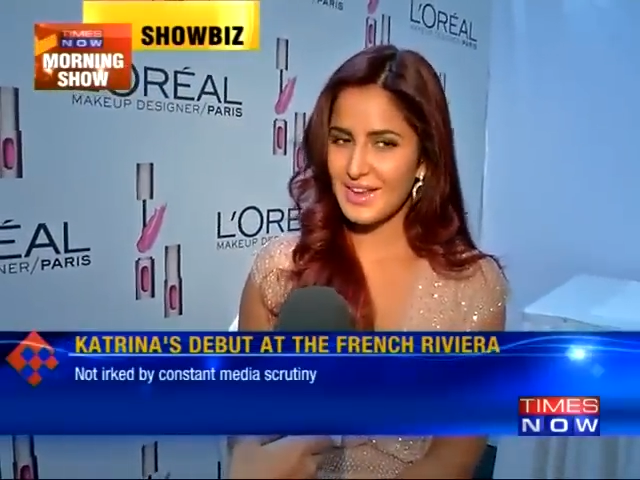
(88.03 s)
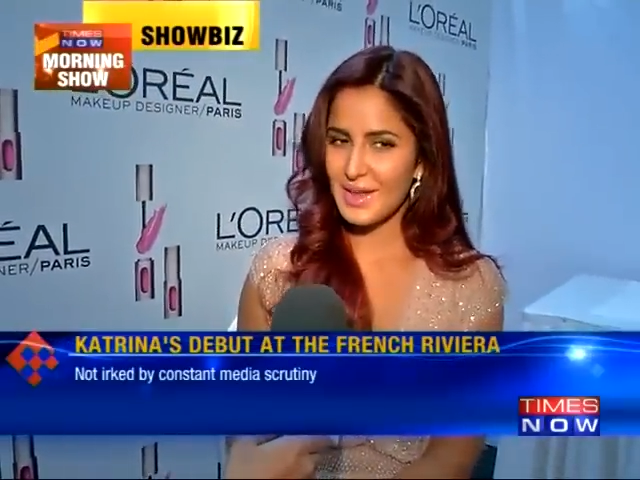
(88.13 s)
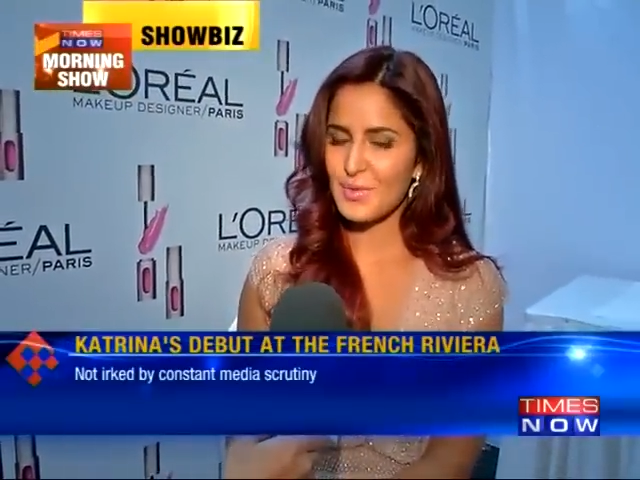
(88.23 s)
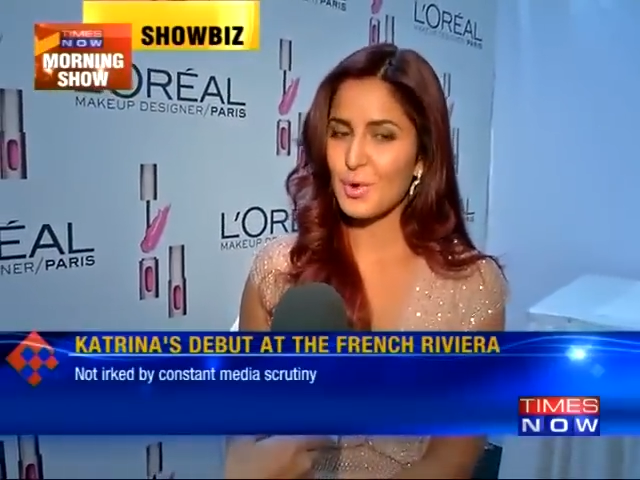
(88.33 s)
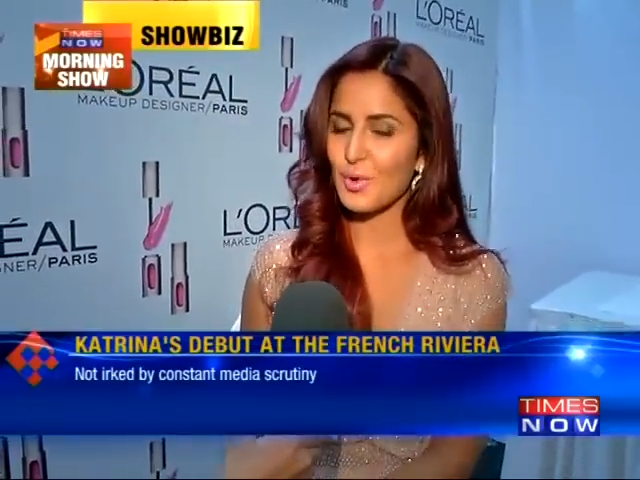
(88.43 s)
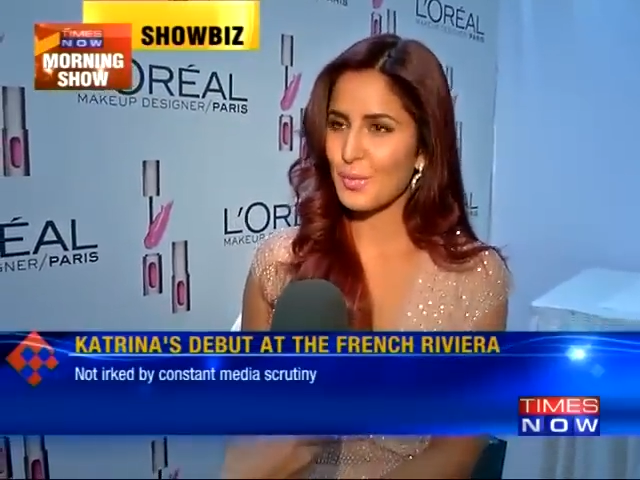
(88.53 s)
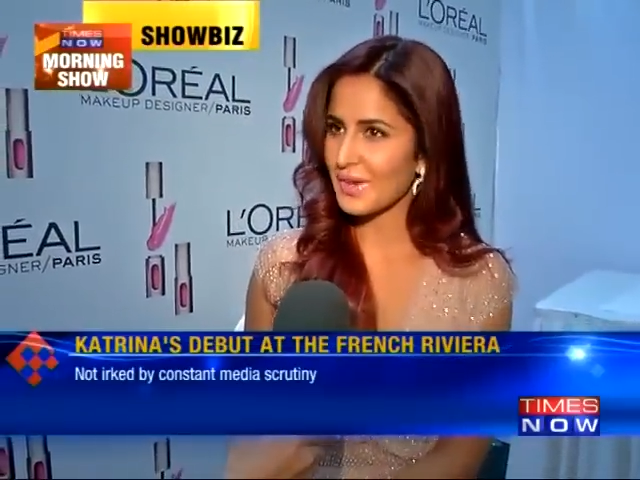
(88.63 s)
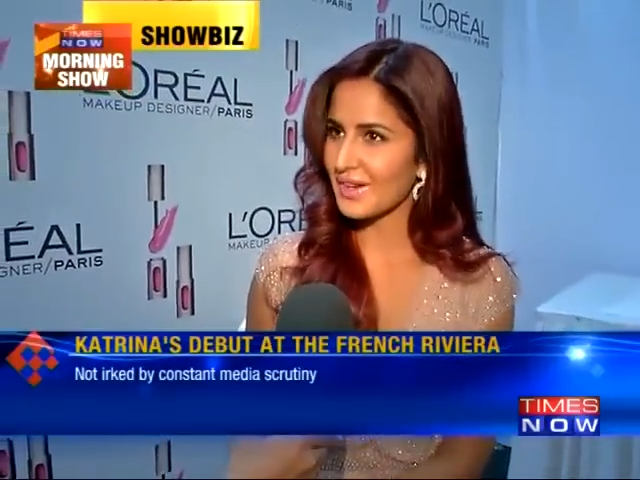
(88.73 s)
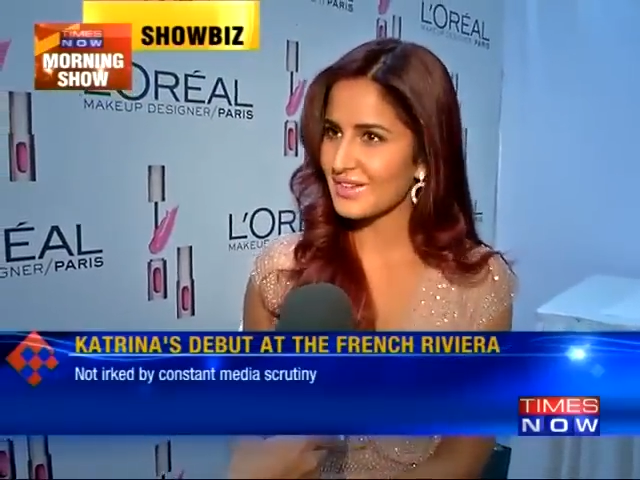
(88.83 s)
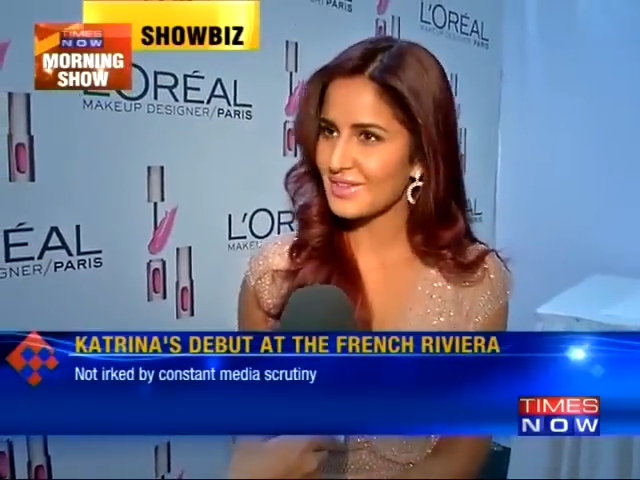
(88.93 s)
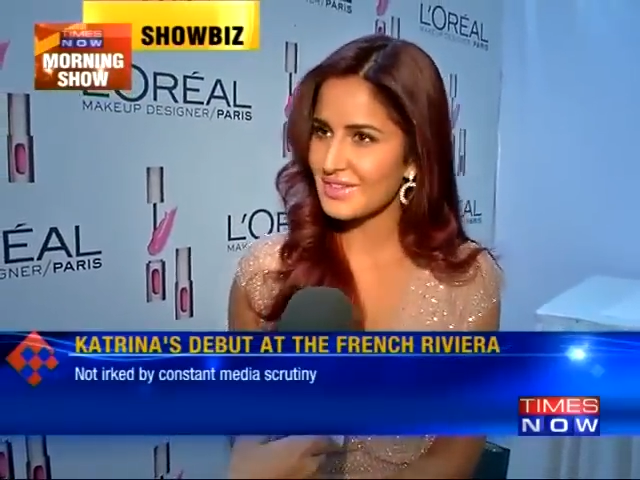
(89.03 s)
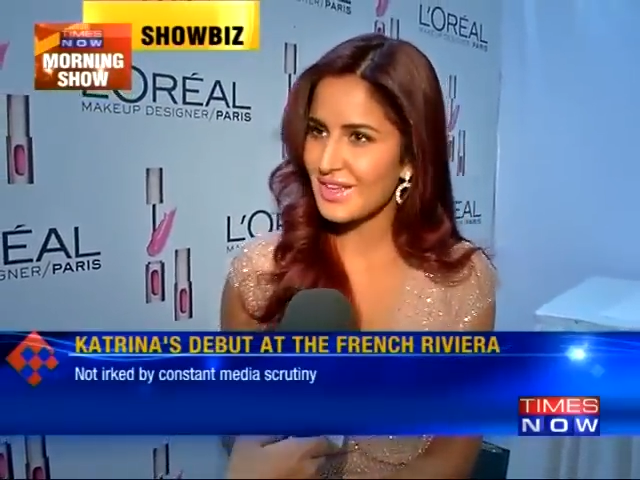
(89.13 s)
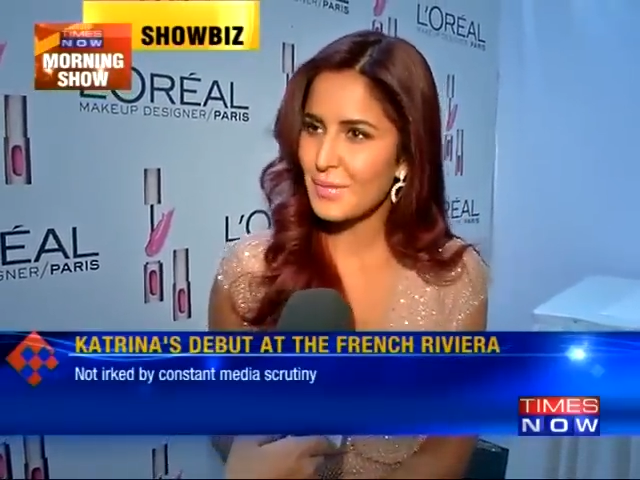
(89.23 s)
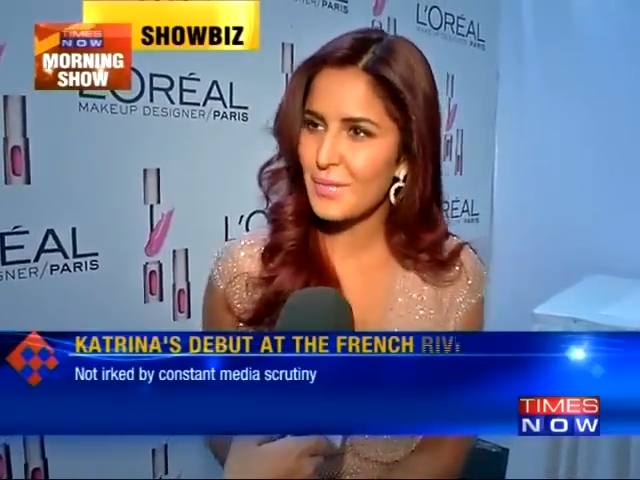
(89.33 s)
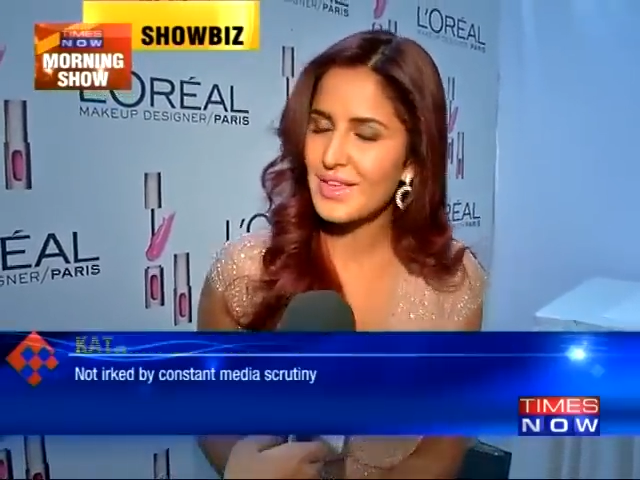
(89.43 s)
and I'm hoping it turns
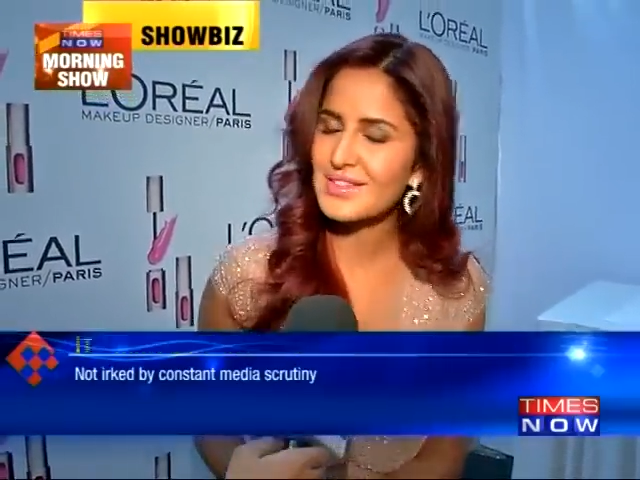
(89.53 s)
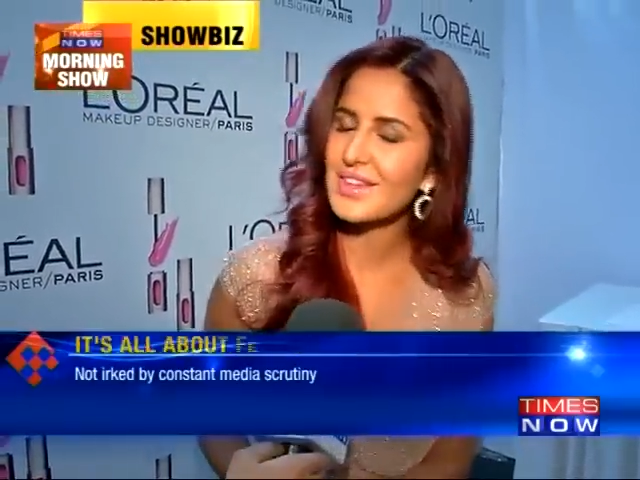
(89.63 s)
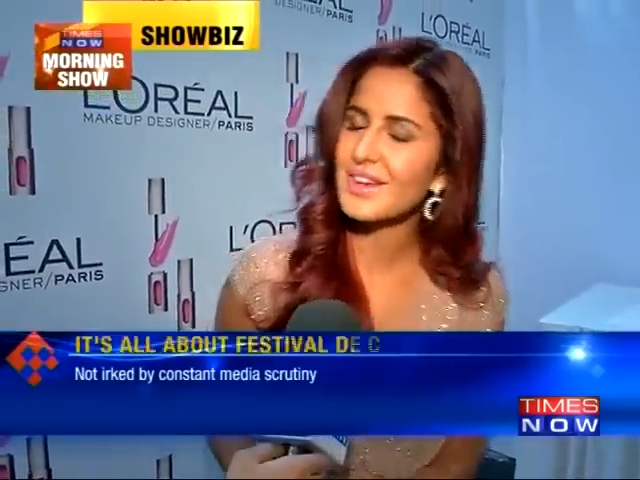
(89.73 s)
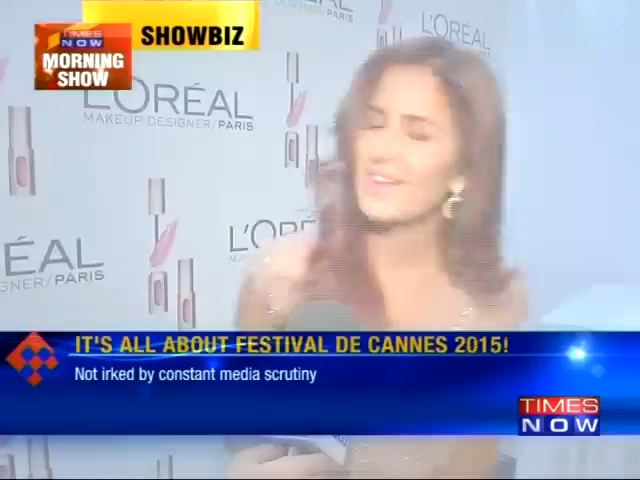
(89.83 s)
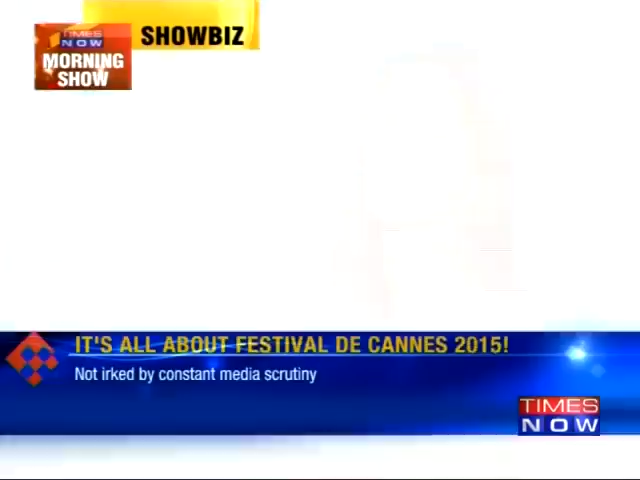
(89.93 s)
out amazing.